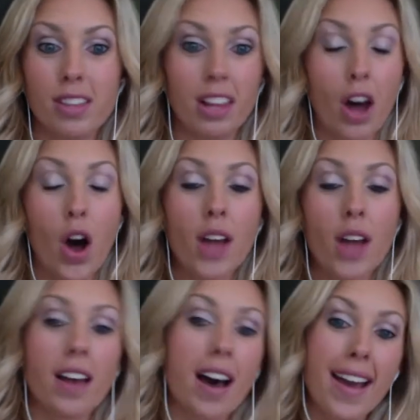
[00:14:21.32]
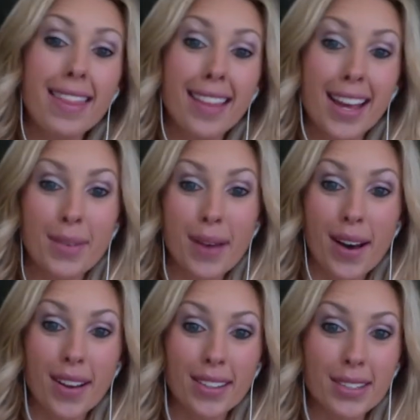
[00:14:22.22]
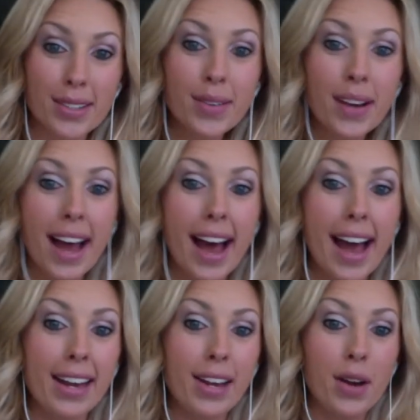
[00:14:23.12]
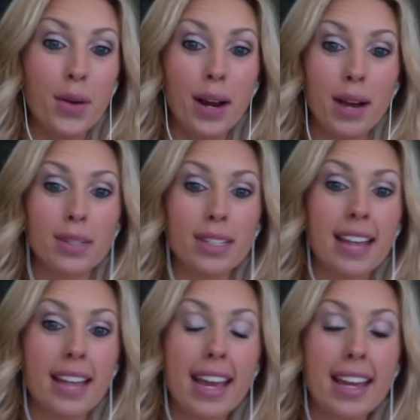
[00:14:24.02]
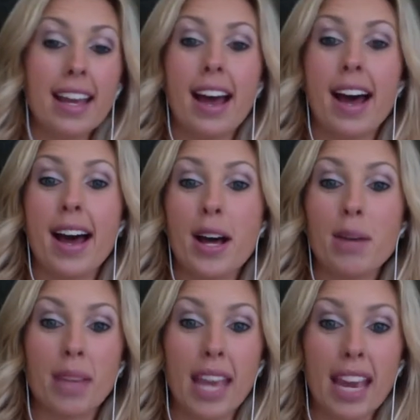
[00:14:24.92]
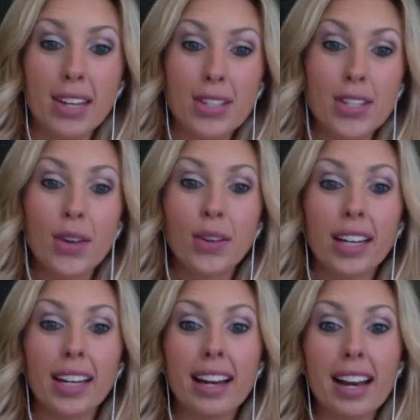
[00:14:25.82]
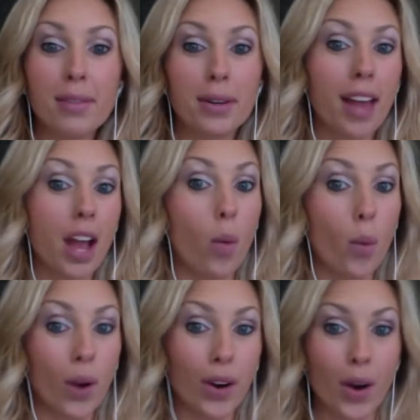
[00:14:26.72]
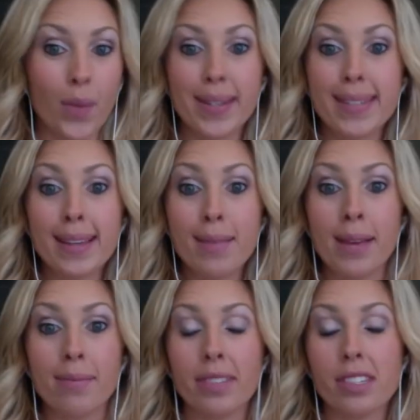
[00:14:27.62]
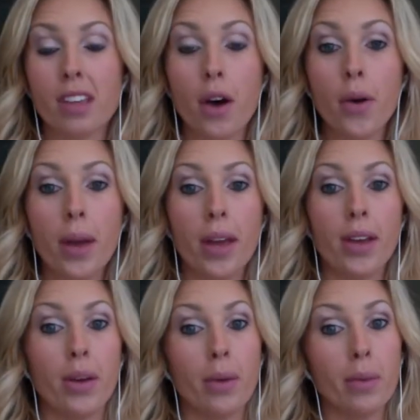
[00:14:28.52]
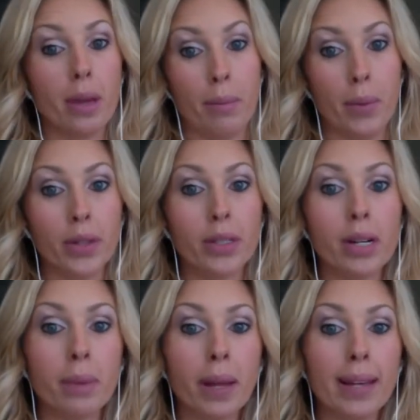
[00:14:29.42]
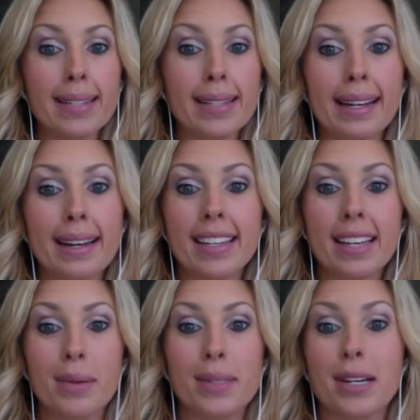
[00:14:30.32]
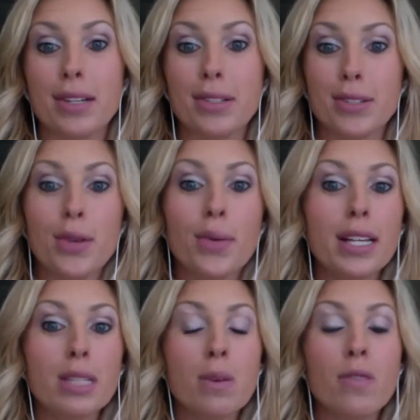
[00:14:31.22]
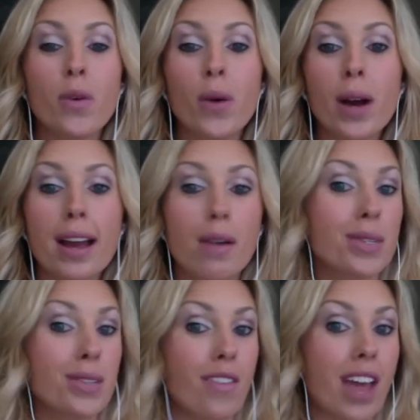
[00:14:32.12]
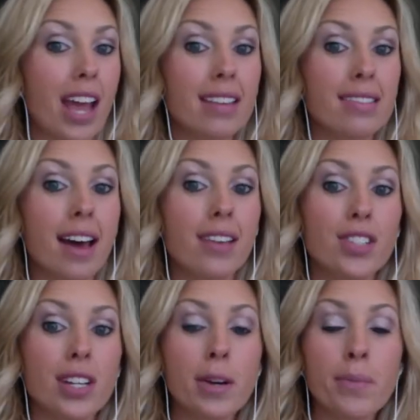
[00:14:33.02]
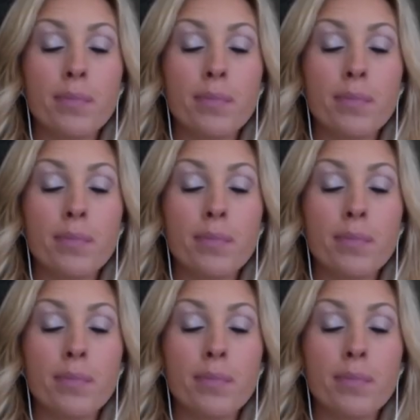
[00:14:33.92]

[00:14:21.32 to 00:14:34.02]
online, like we all do. I didn't know where I was staying. Candace Olin and I were like, we're going to Summit. So, you know what? We booked our plane ticket. I think it was like 2 weeks before. It was in Vegas last year.